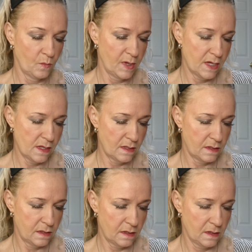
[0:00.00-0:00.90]

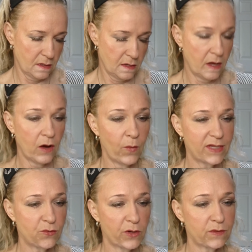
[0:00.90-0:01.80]
with
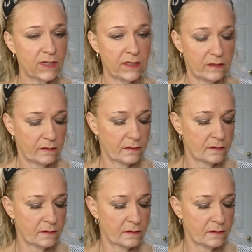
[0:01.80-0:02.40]
Always Rosy.